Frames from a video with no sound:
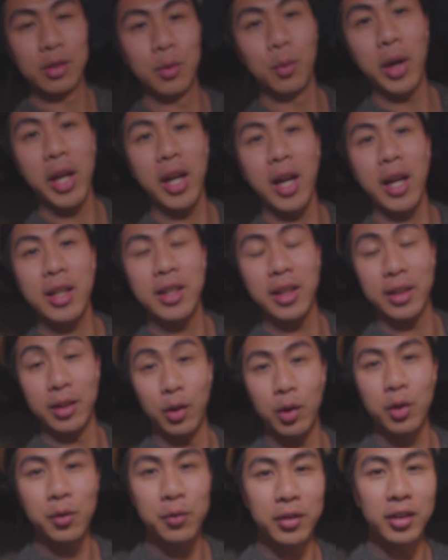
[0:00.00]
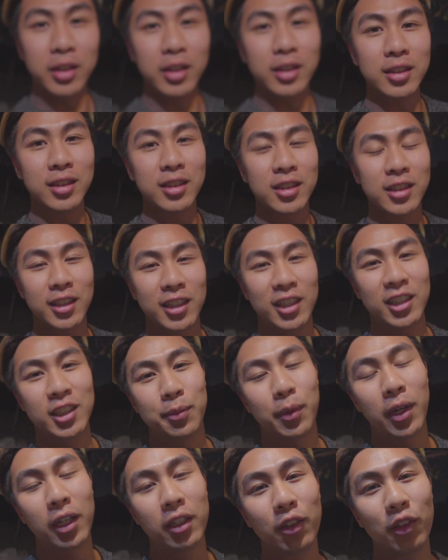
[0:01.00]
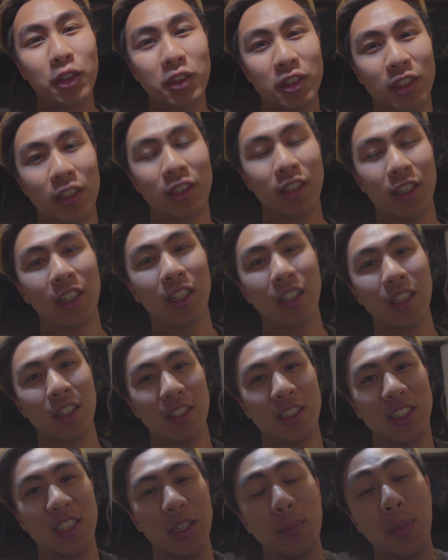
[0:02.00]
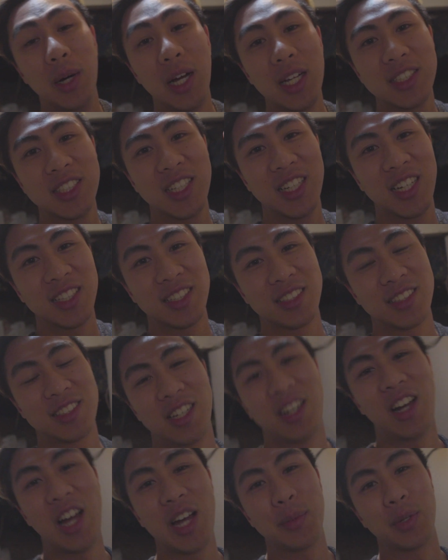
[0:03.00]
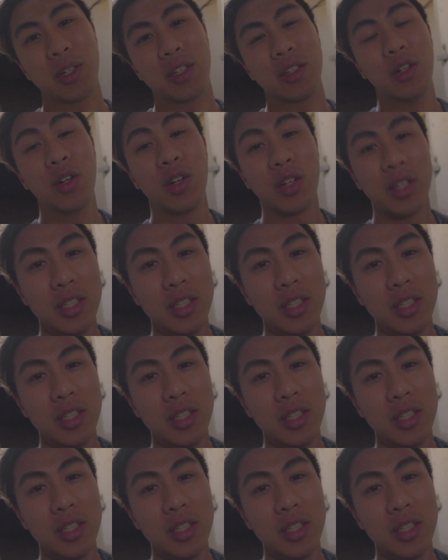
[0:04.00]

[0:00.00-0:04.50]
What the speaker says: The way I get over this is by using a Tabata timer or